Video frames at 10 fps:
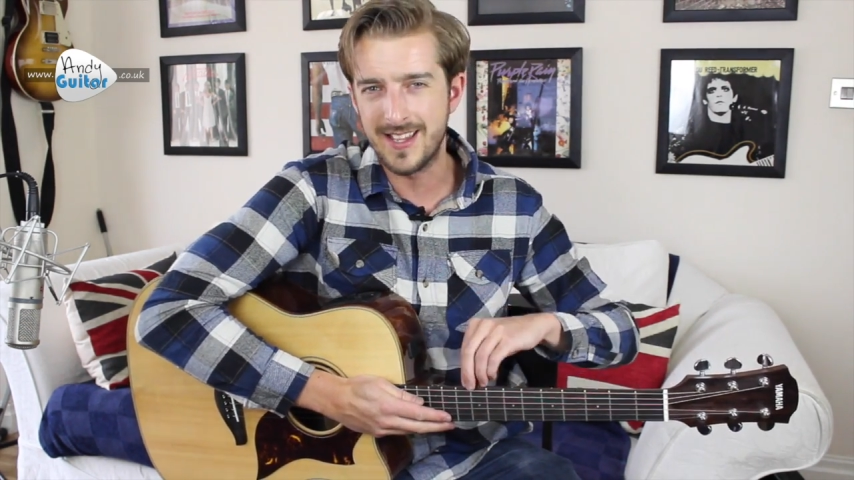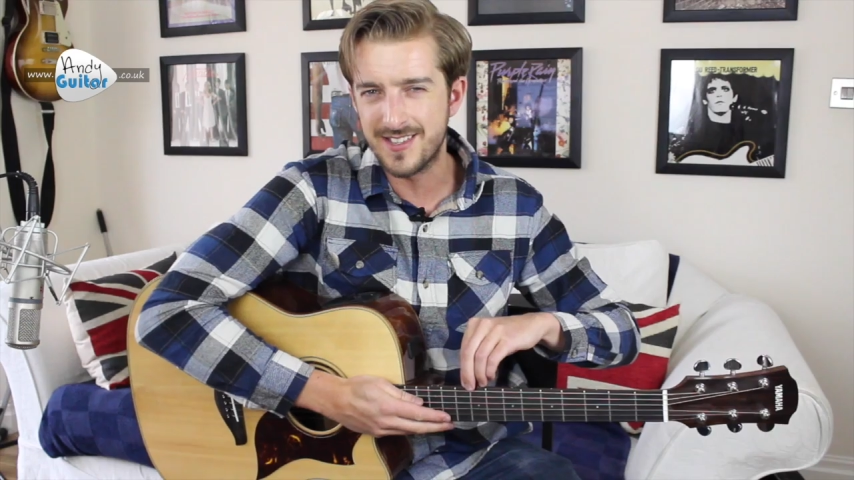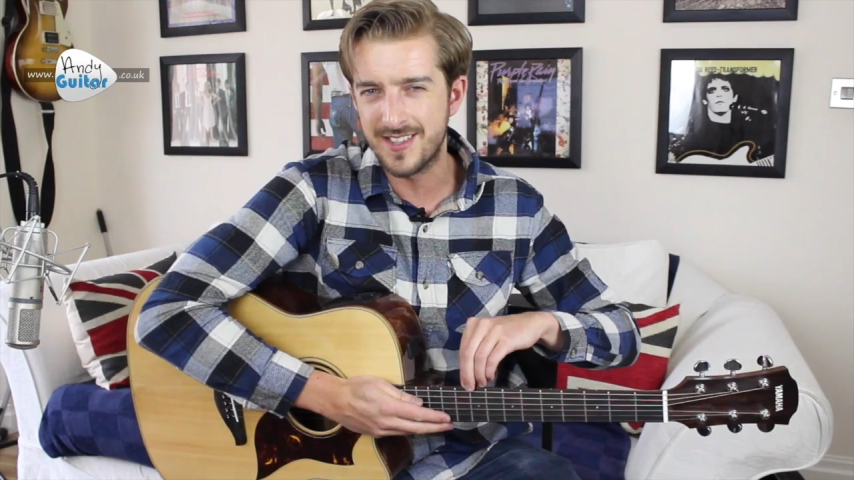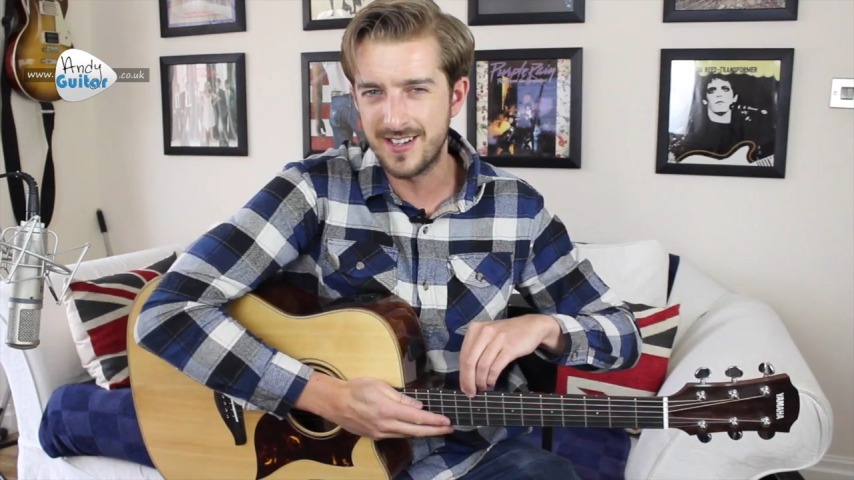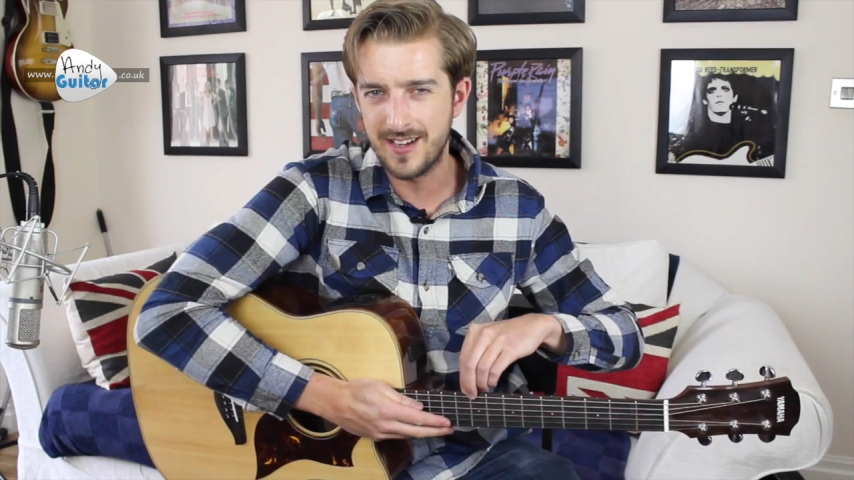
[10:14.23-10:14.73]

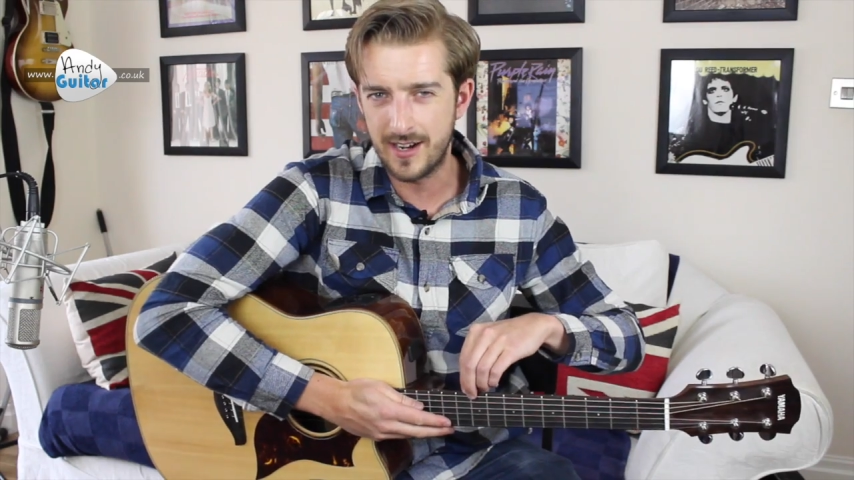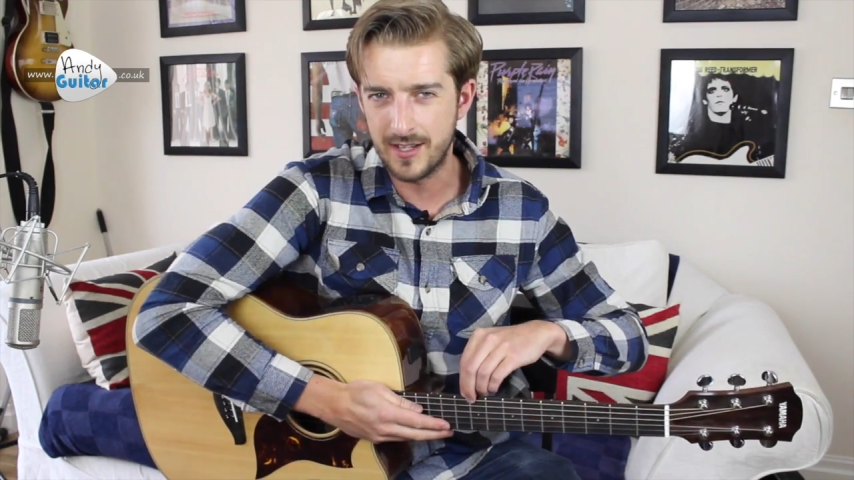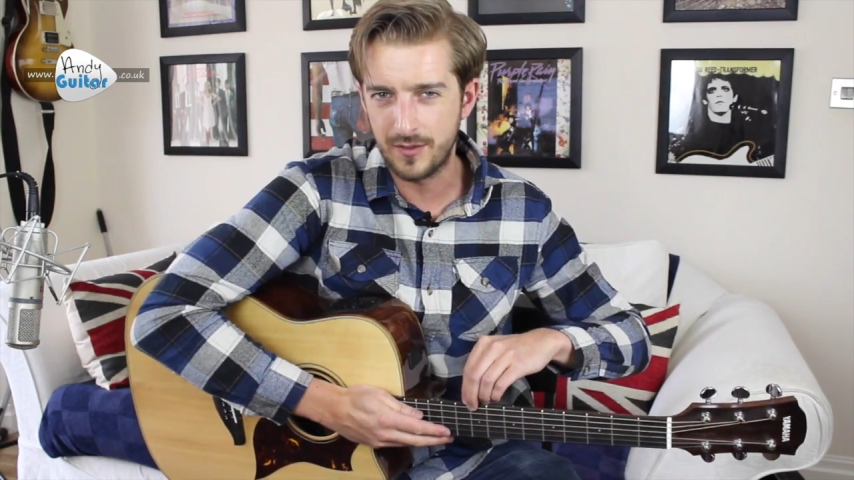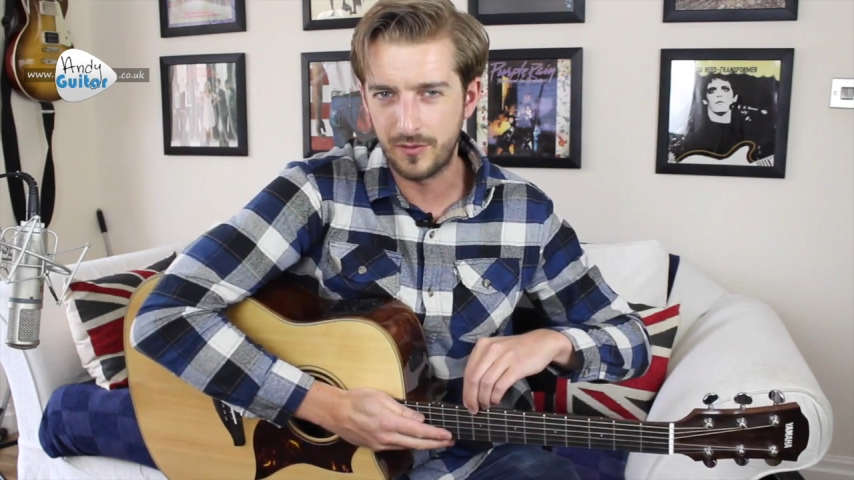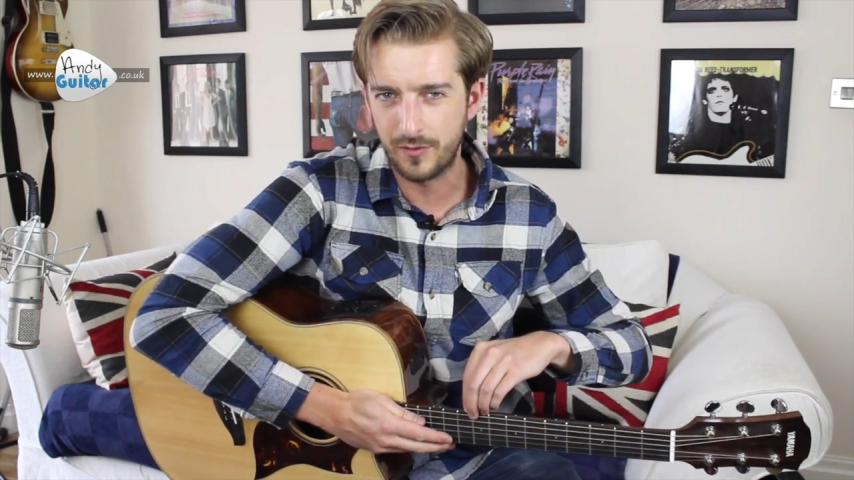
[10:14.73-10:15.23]
is the
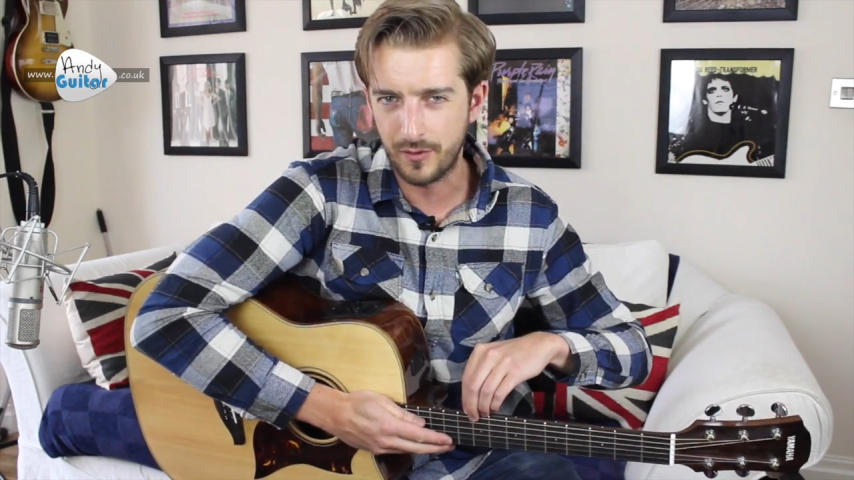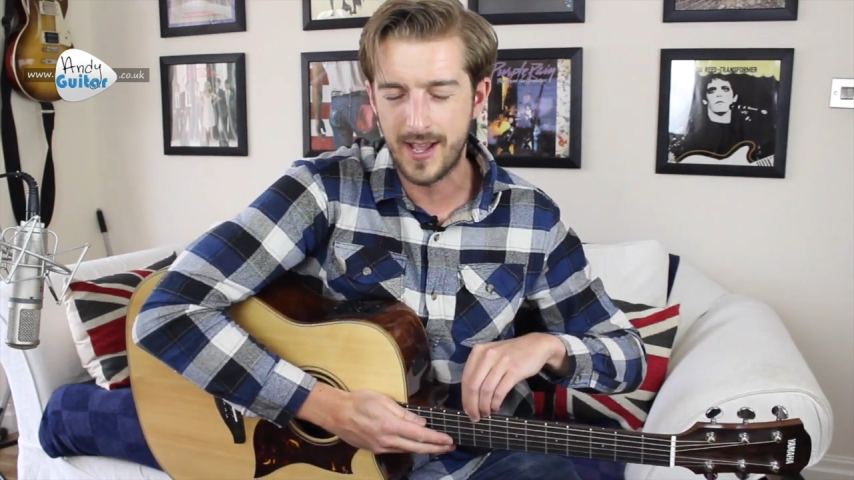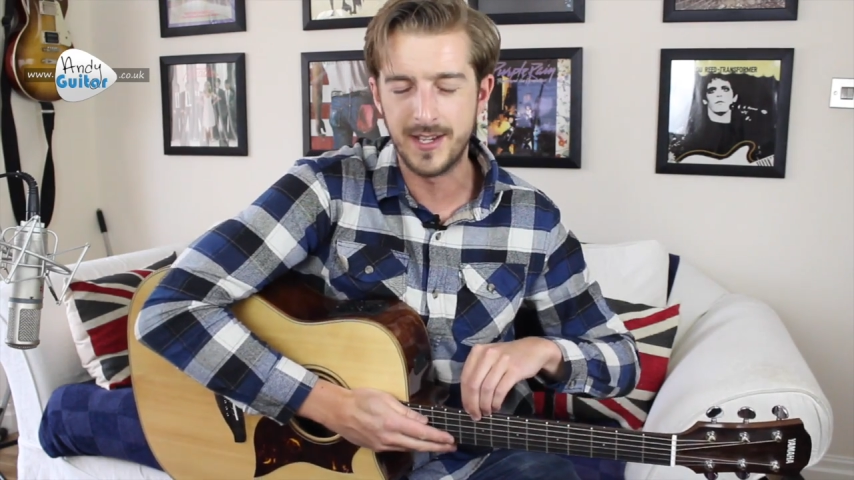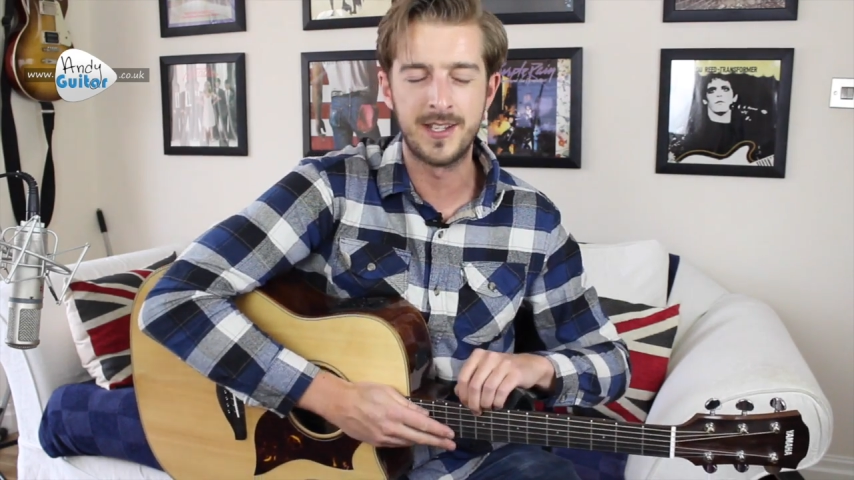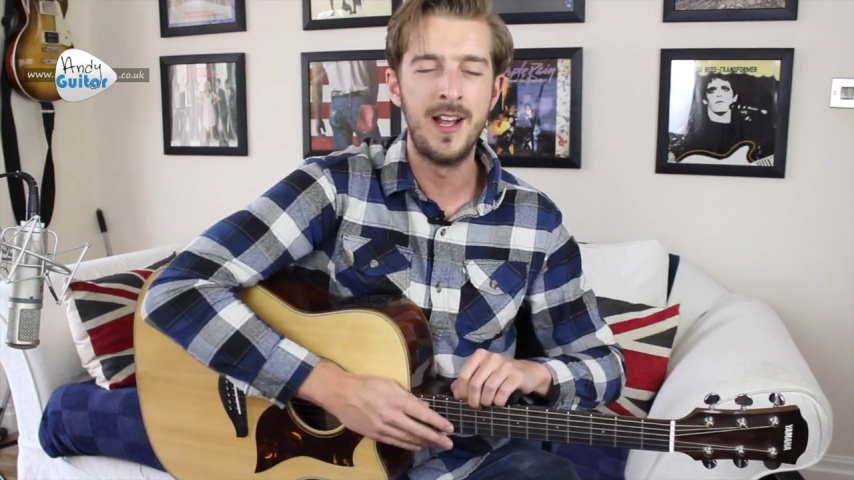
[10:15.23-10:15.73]
ninth
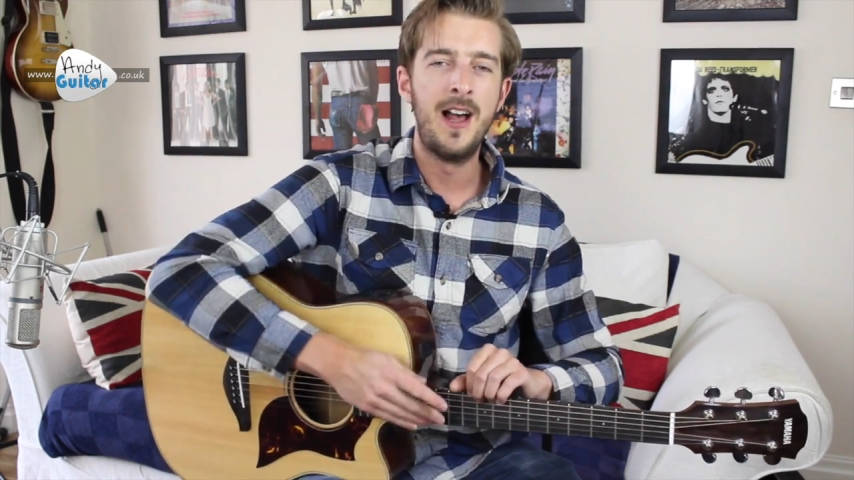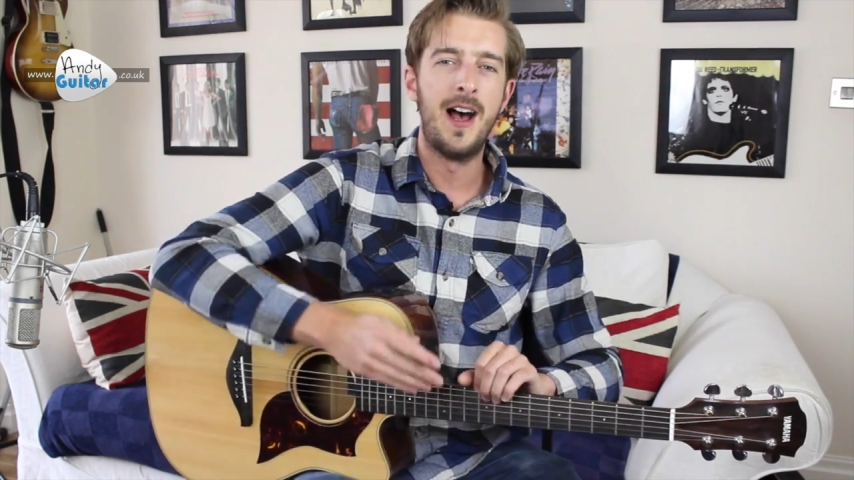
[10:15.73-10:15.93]
fret.